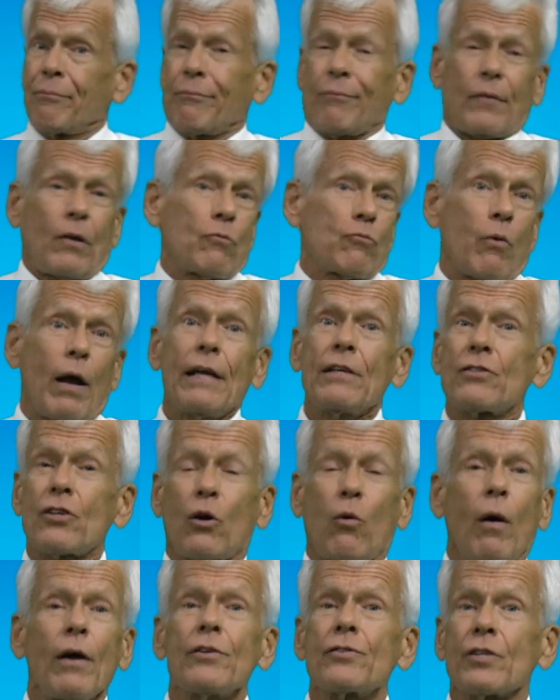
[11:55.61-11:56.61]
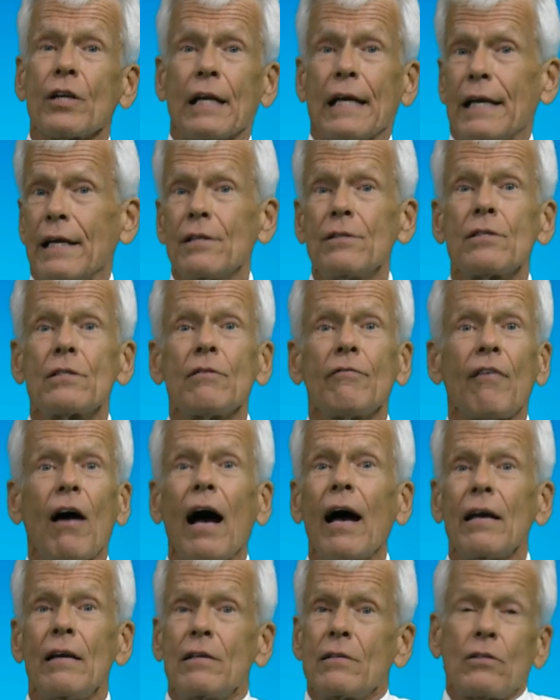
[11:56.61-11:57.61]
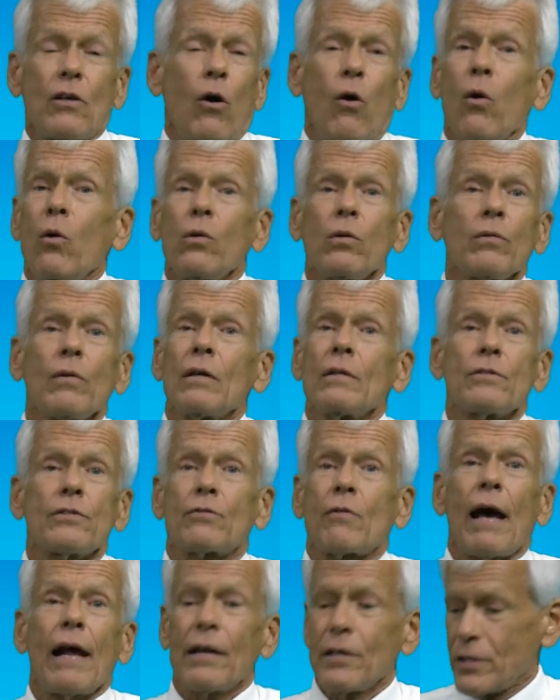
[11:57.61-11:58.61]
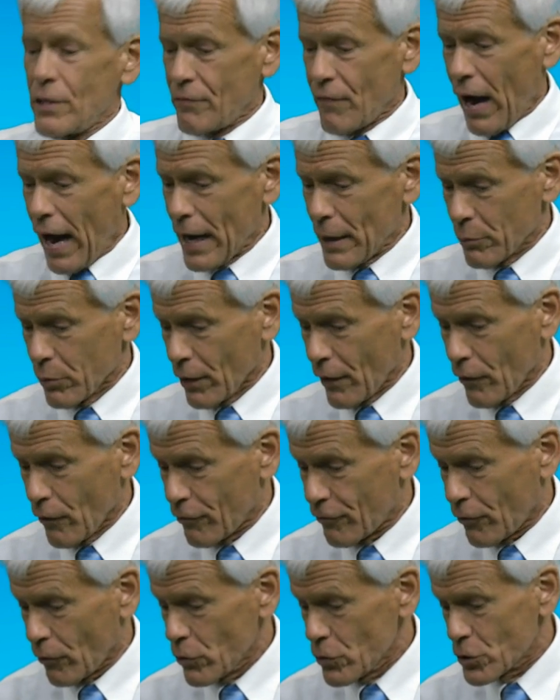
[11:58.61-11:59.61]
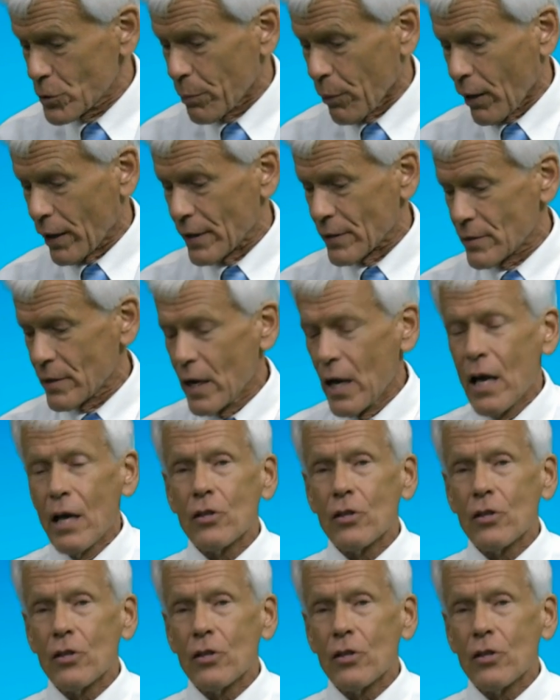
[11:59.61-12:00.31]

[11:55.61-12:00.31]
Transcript: Raise the question, is the whole strategy viable in the first place?